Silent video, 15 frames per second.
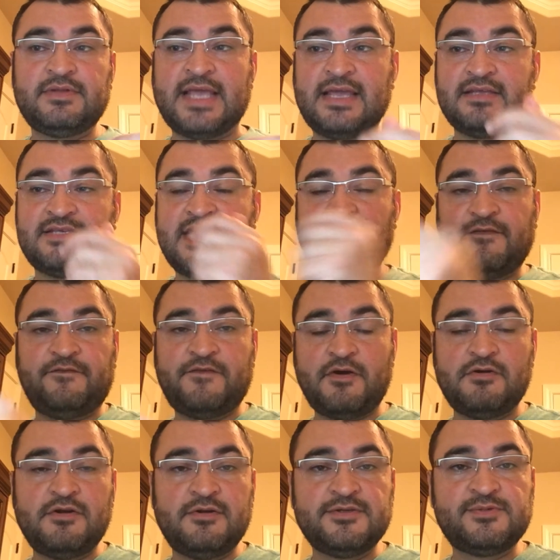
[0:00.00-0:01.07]
they can take
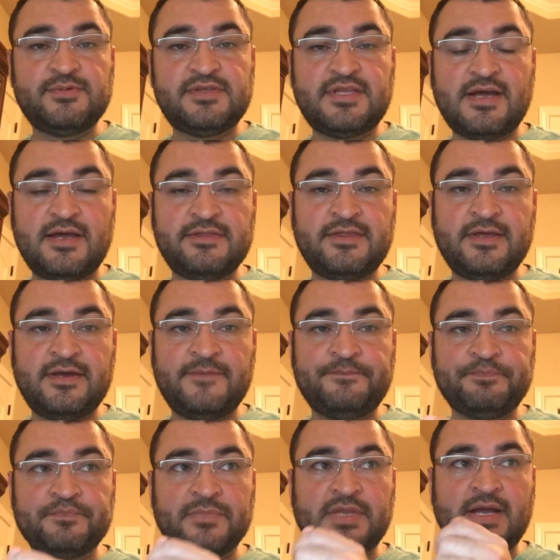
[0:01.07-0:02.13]
photos with
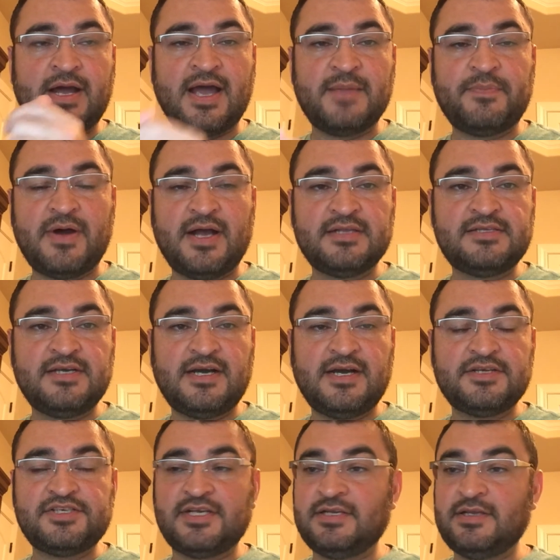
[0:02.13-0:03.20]
the iPod
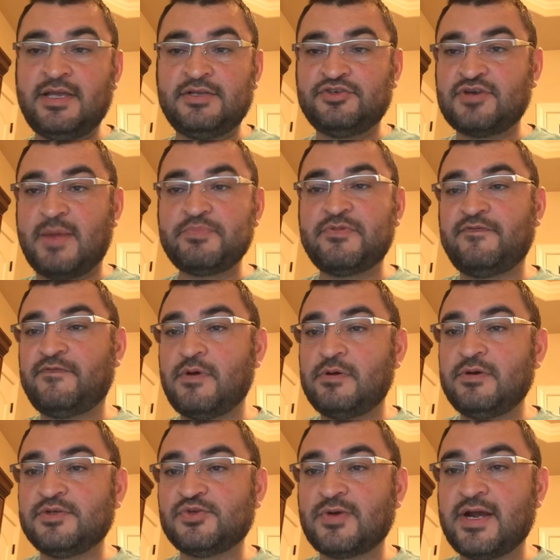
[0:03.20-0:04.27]
Touch and drop the
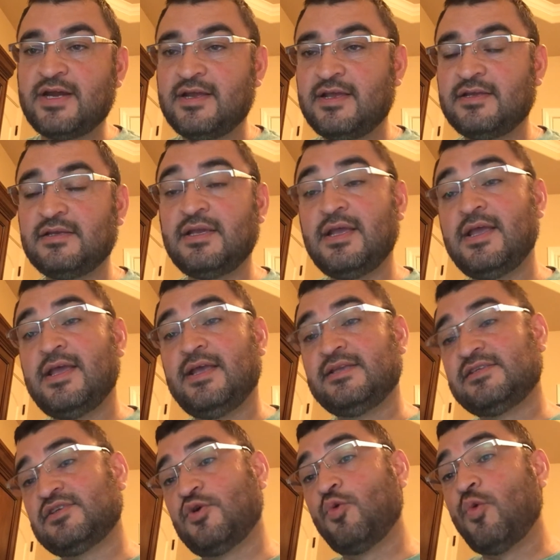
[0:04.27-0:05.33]
photos right in.
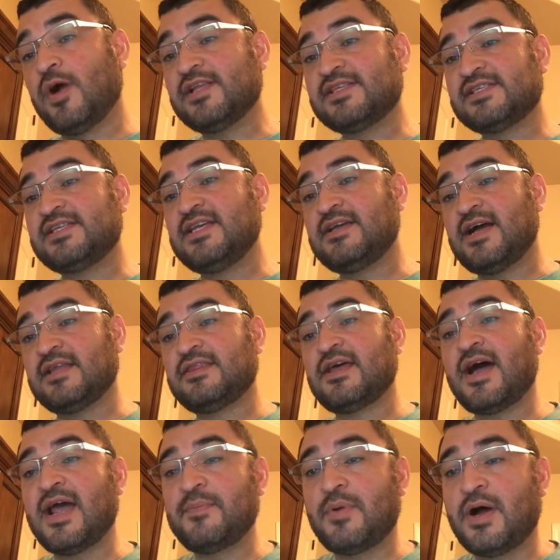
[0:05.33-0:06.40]
And so once he got
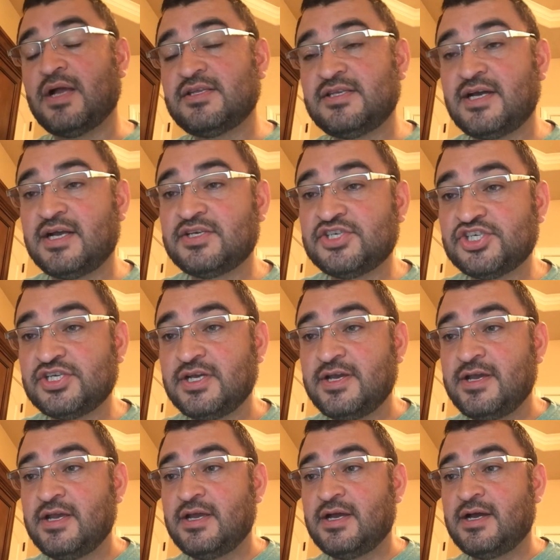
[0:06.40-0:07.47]
the iPod Touch,
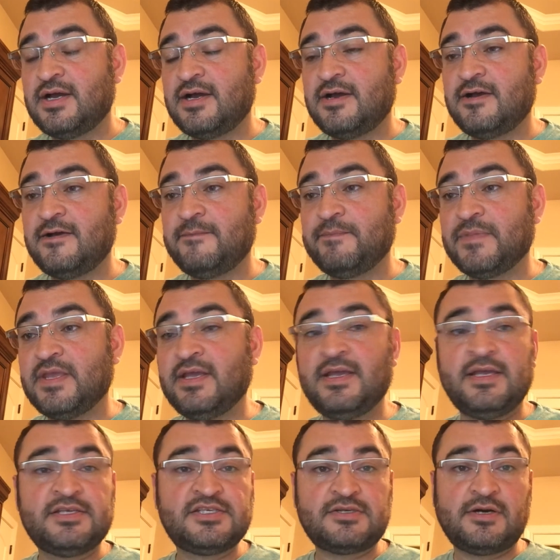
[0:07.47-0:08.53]

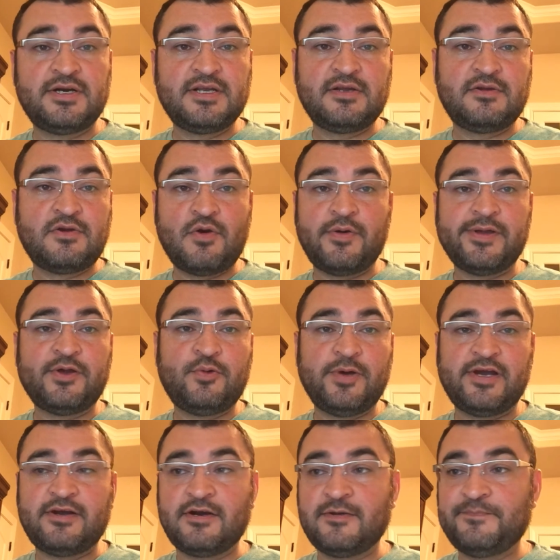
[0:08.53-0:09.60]
it started going
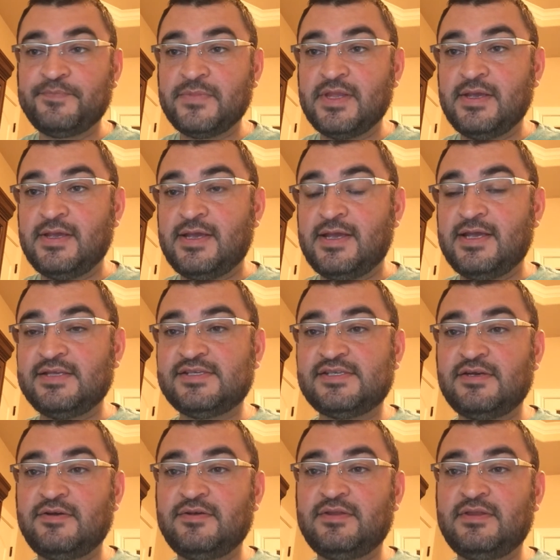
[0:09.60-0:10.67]
quicker. And
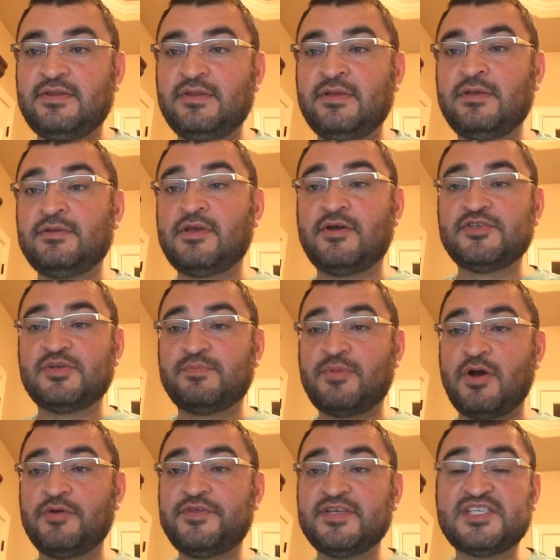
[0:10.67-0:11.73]
so those are
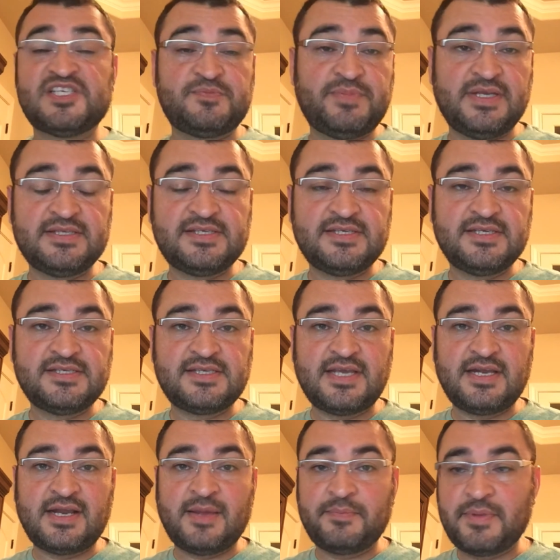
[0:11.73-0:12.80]
both expenses
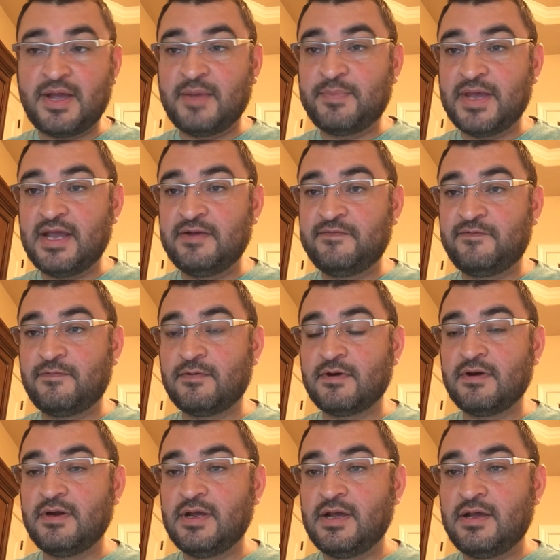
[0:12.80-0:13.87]
that I paid
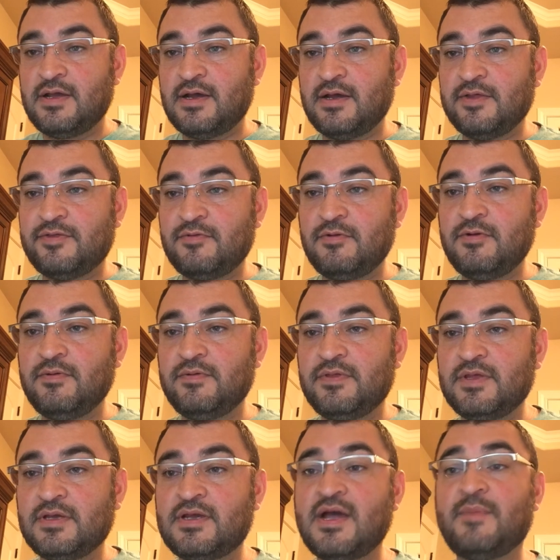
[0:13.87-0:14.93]
for through
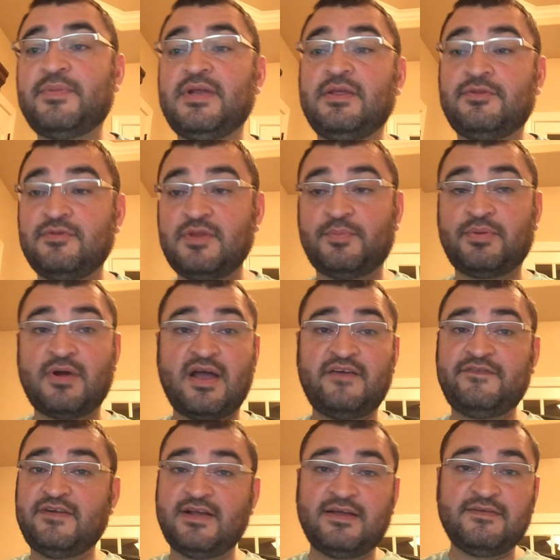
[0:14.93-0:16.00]
the company and through the
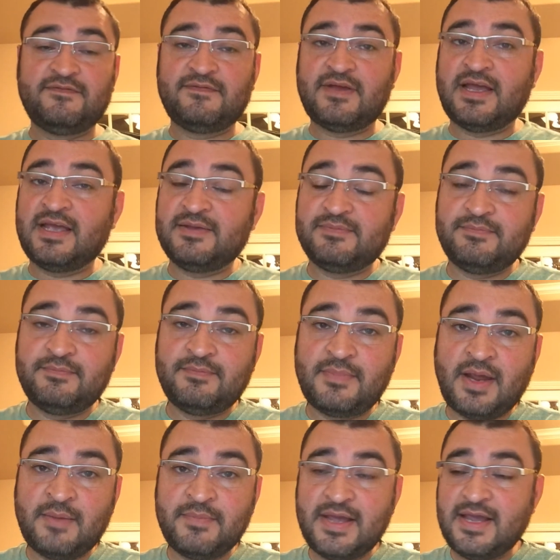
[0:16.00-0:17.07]
profit I
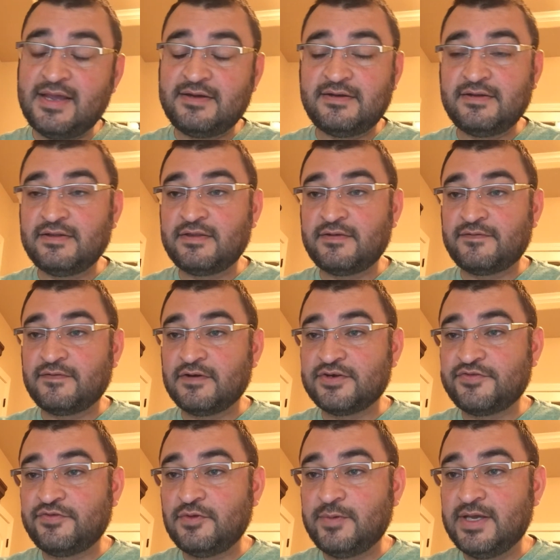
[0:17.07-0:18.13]
made the
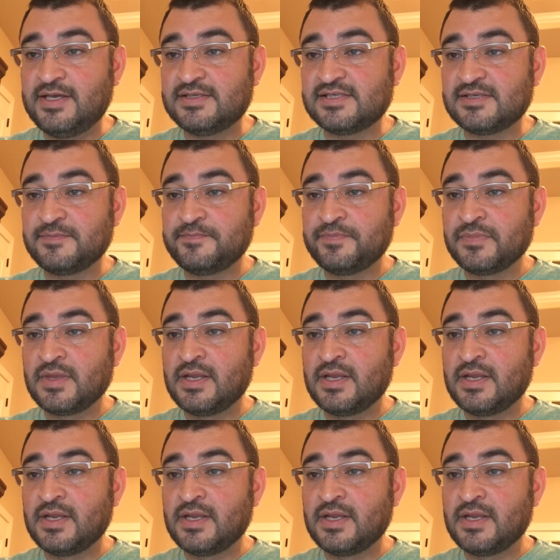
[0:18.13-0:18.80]
first few weeks.